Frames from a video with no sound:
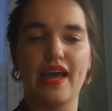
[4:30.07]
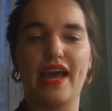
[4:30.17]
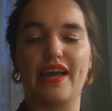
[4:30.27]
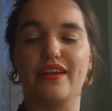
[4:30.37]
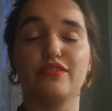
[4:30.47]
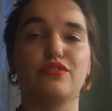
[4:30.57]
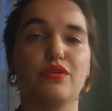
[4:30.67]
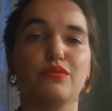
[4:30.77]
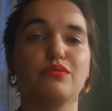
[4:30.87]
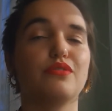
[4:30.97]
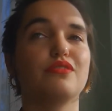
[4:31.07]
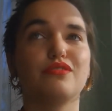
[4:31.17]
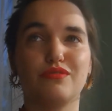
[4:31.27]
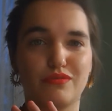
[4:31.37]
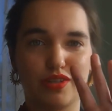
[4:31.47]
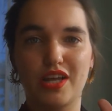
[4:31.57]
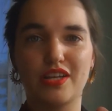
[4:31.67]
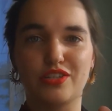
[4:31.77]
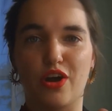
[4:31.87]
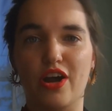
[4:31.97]
And so,
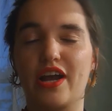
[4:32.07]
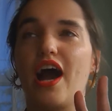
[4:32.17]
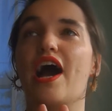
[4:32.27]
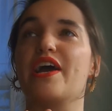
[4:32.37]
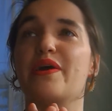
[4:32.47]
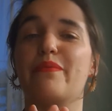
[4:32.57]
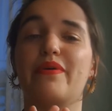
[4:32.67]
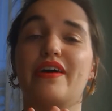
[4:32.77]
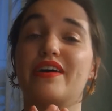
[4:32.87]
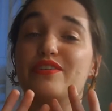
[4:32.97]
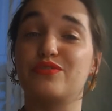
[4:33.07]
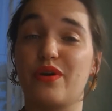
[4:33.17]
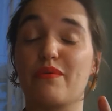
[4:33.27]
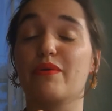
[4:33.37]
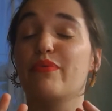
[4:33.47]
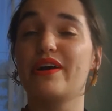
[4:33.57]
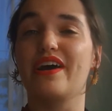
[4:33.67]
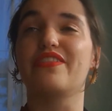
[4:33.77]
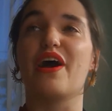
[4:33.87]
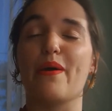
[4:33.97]
sorry, I'm going to point
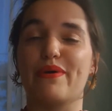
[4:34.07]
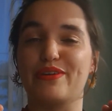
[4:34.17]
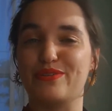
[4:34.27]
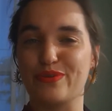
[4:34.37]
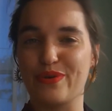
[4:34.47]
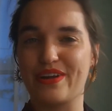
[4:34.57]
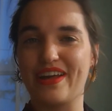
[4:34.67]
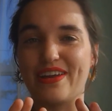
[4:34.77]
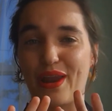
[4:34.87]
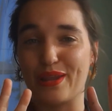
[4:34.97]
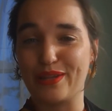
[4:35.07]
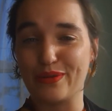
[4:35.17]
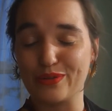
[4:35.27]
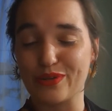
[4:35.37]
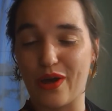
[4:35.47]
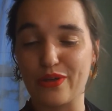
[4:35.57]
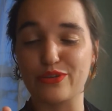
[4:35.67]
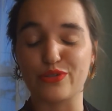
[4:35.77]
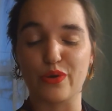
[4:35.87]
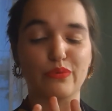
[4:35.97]
out that I'm a historian and not a legal scholar,
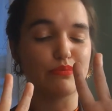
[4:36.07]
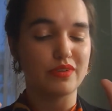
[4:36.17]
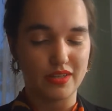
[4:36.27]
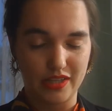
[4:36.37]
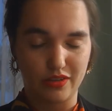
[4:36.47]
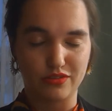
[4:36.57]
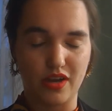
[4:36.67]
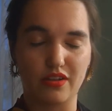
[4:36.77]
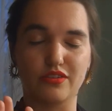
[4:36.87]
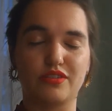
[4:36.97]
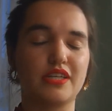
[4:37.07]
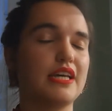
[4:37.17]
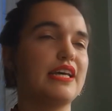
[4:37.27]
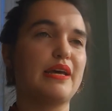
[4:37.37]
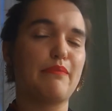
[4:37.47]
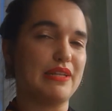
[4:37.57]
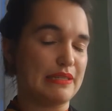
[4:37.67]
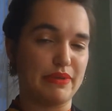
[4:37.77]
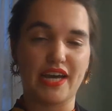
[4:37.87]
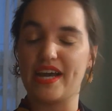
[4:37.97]
so legal scholars,
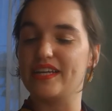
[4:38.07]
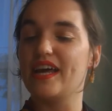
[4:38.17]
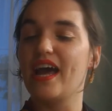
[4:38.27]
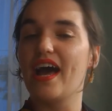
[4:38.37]
please be kind.